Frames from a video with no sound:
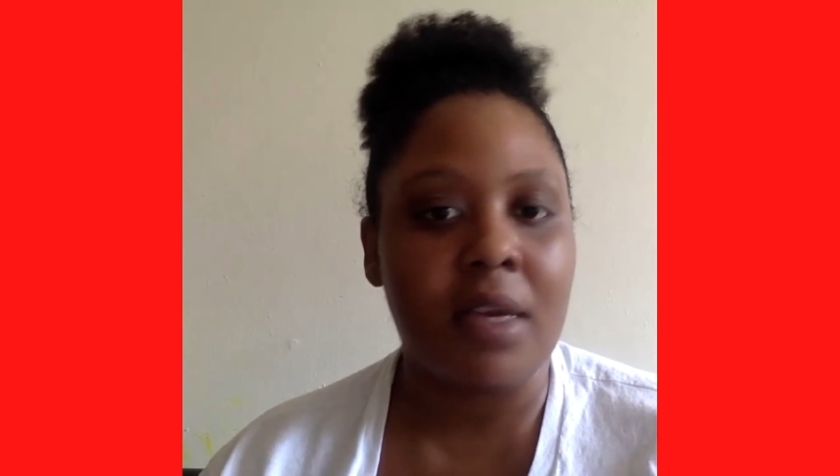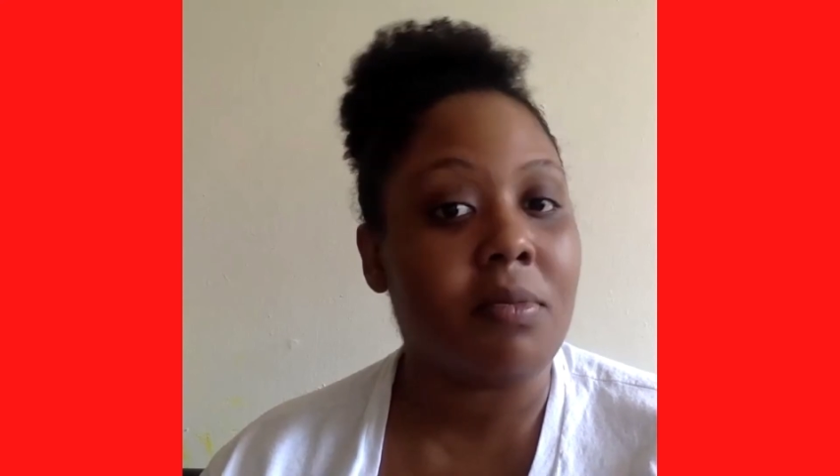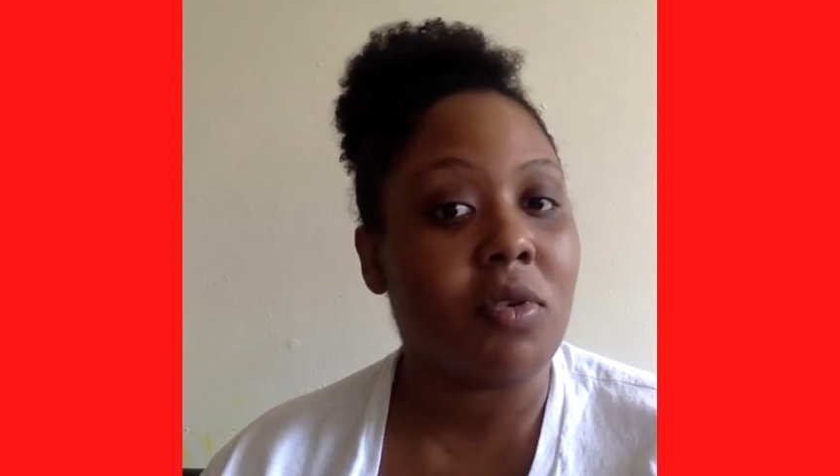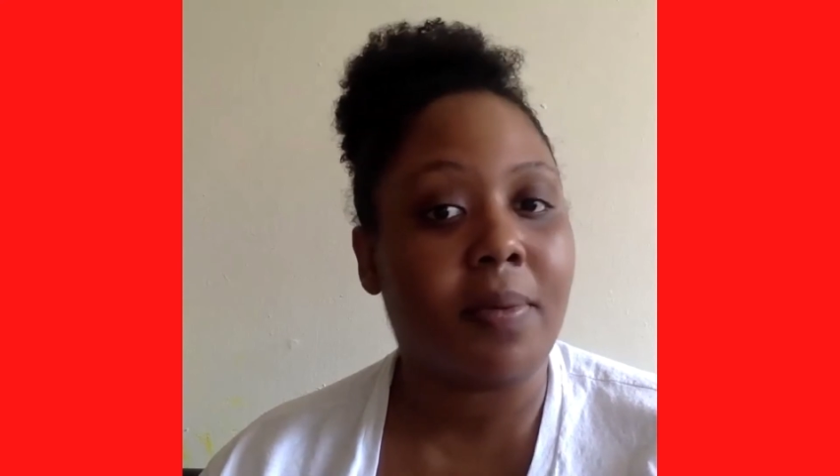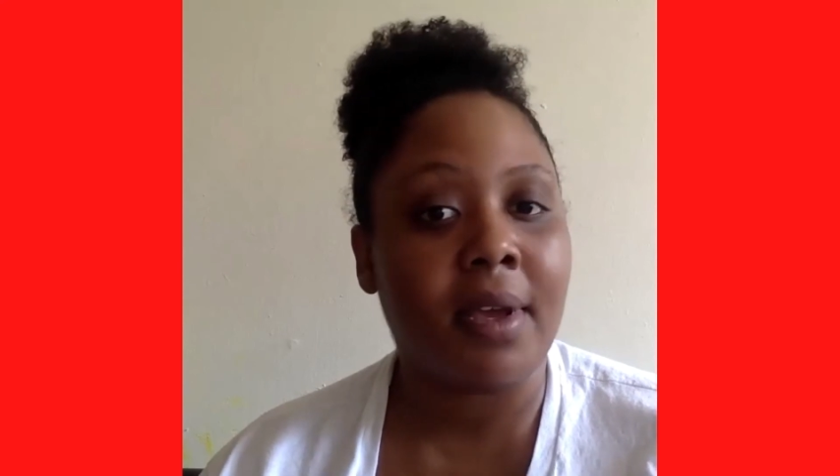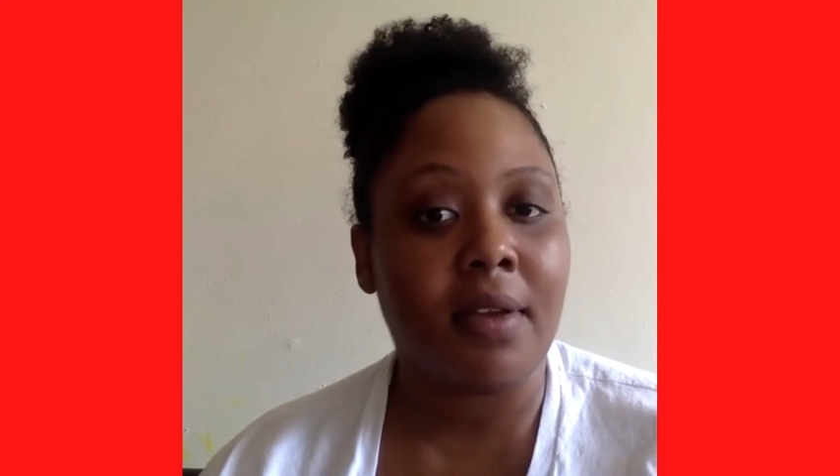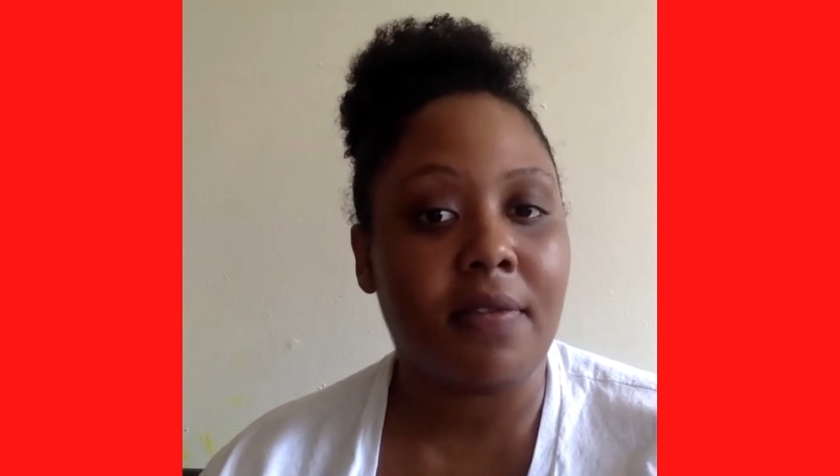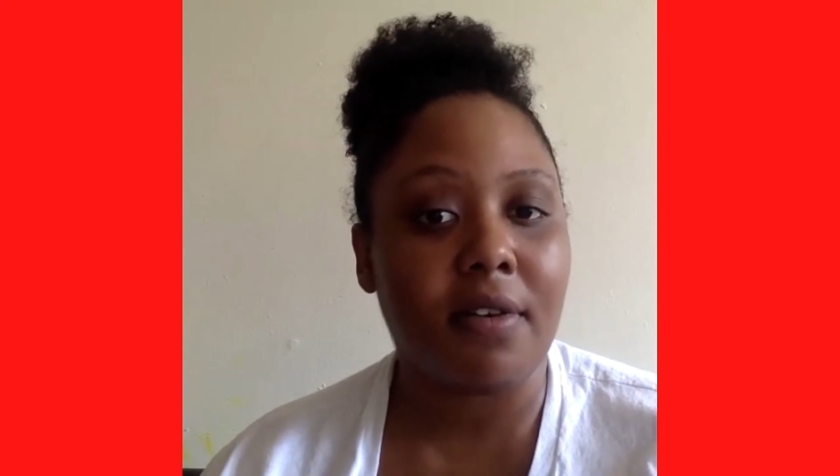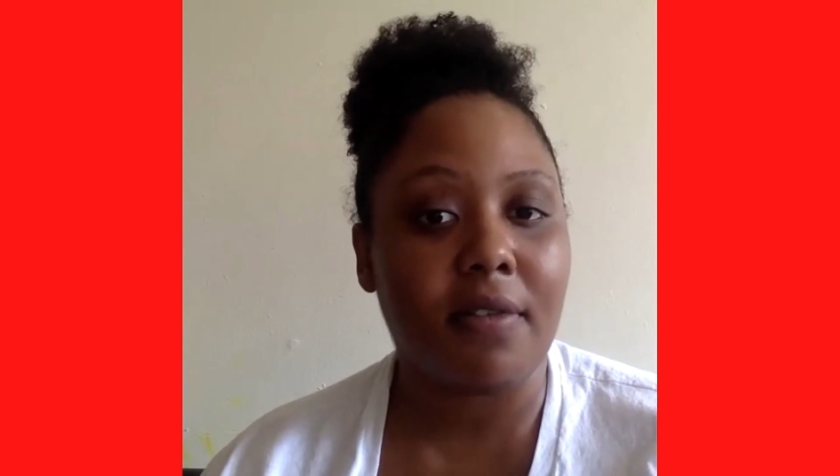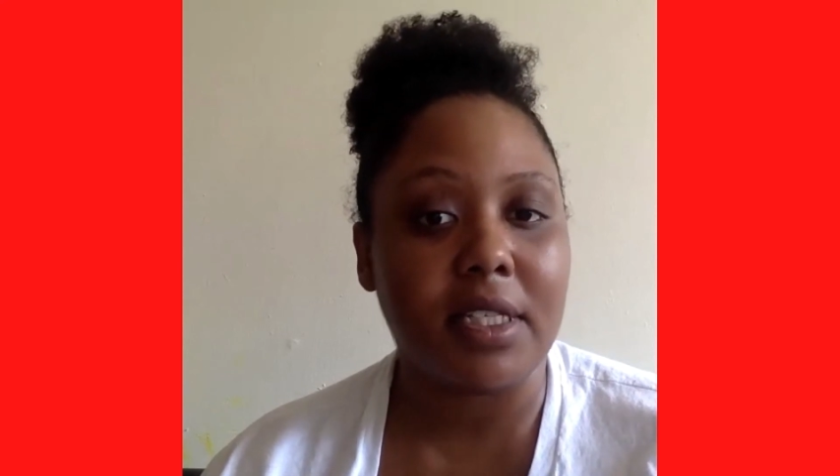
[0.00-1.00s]
any more
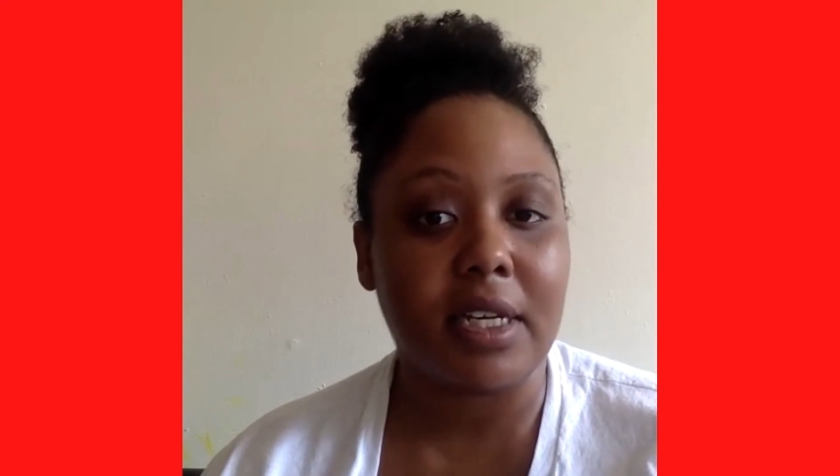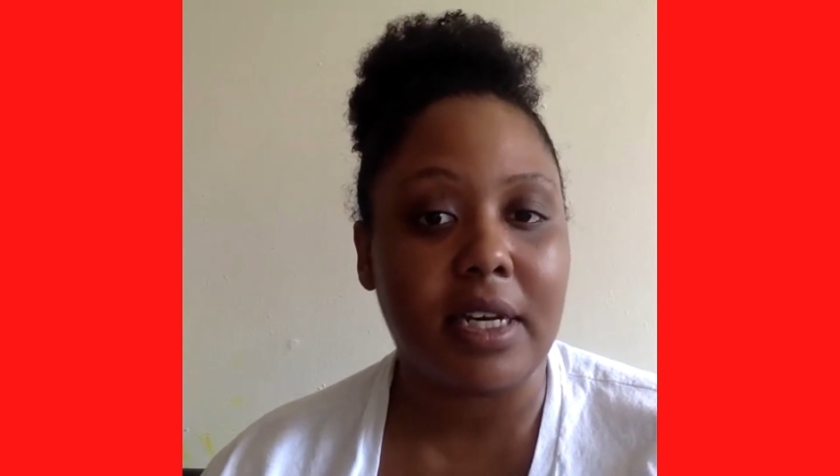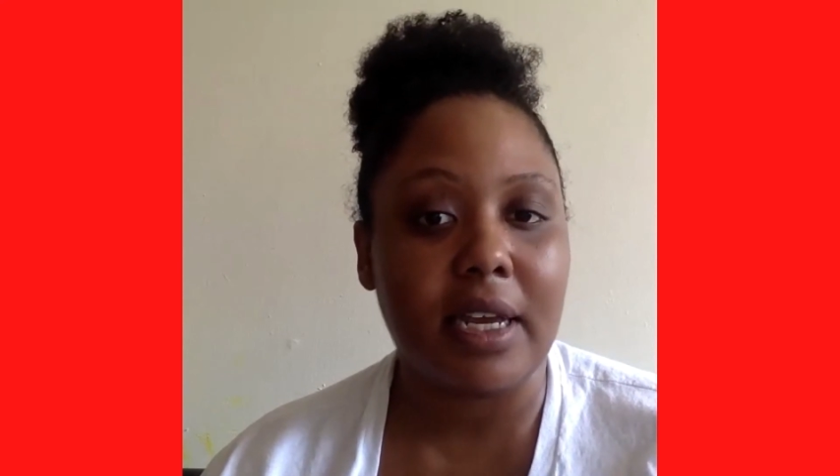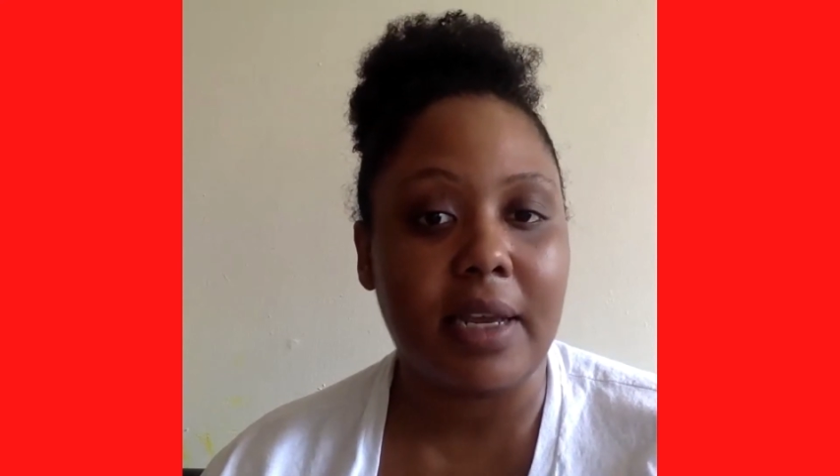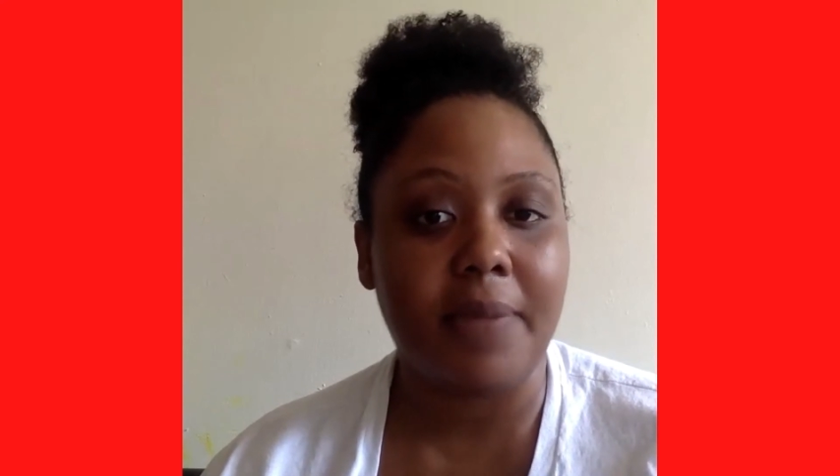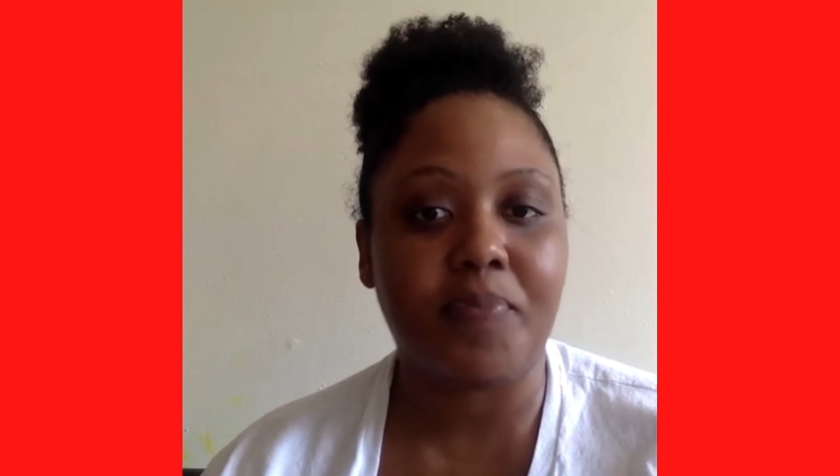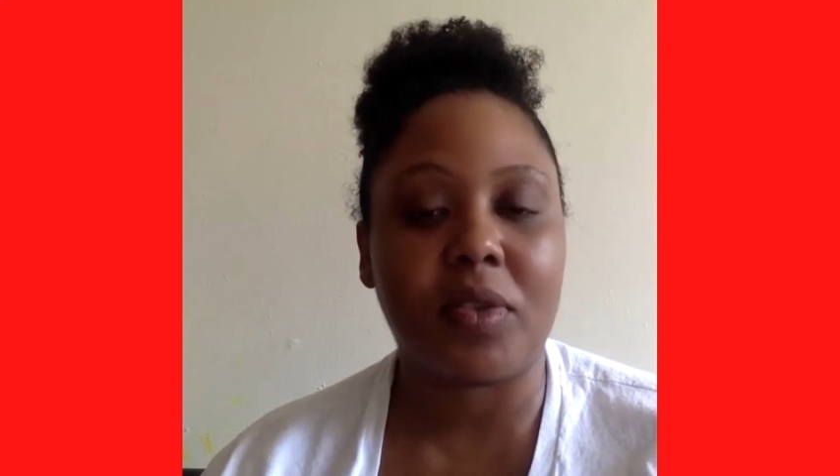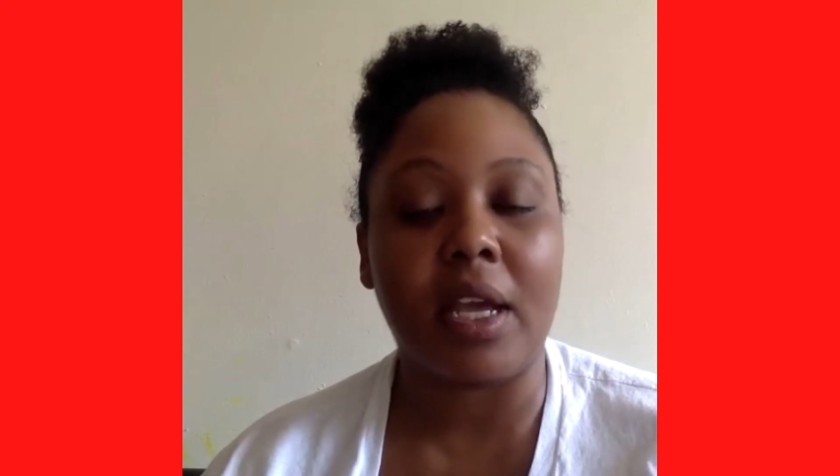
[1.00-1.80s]
pain for the rest of the day.